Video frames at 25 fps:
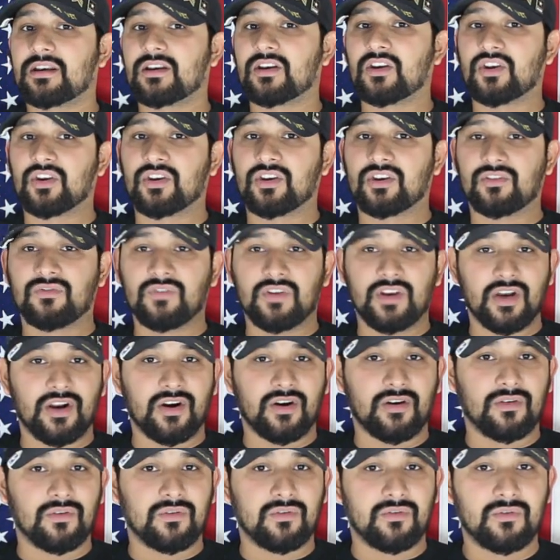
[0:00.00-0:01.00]

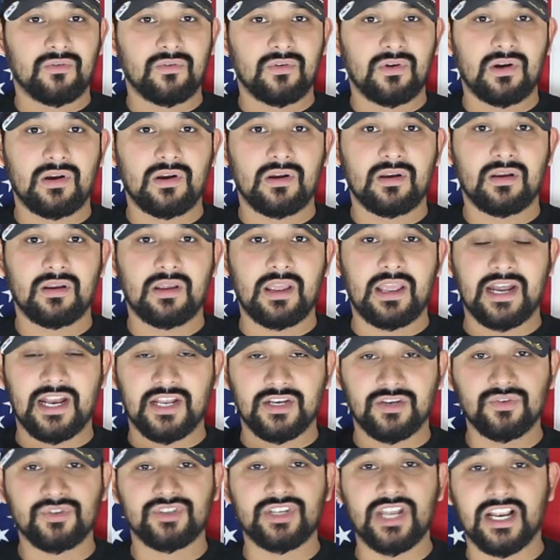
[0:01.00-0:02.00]
and
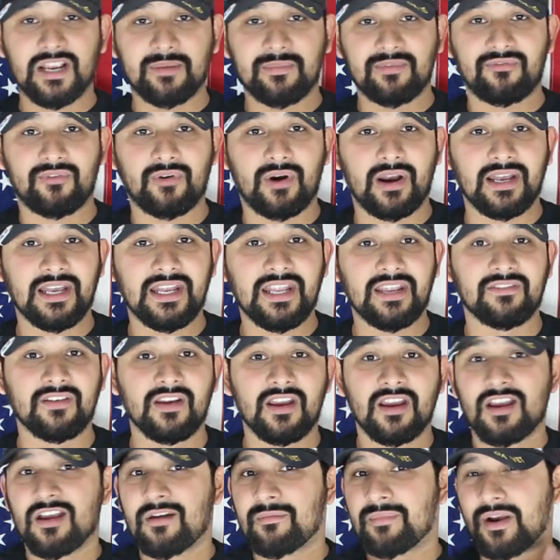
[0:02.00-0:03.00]
I do check it before I
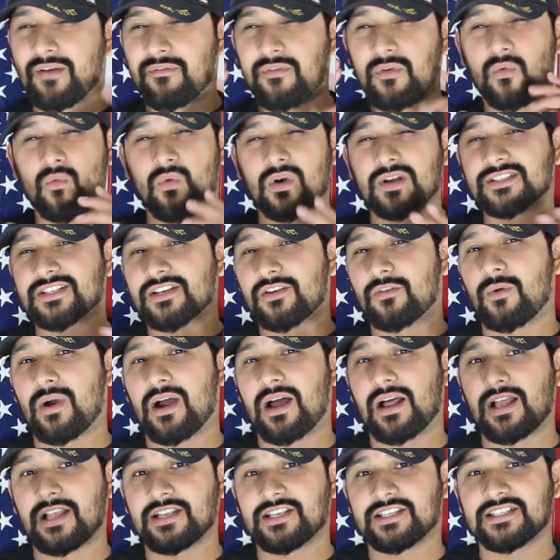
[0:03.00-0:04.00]
leave, but every once in a
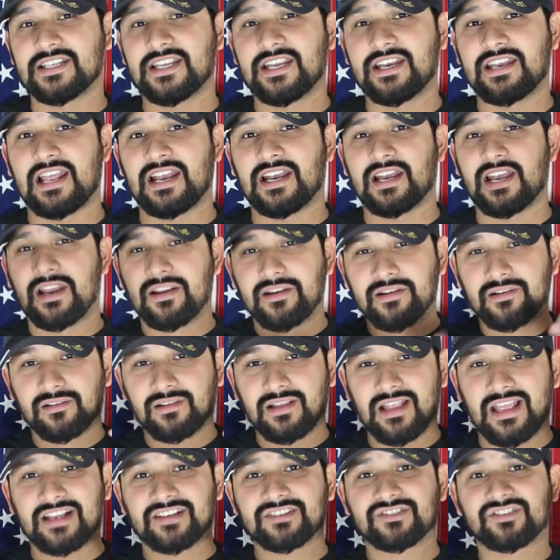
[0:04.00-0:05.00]
while I just need that
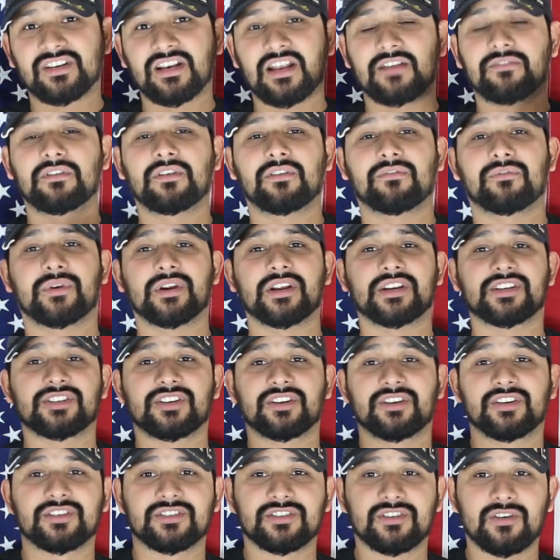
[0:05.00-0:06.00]
little extra level of
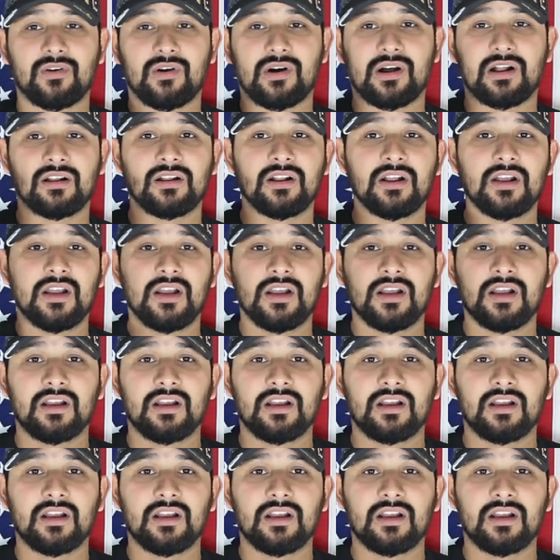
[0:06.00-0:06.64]
reassurance, so I'll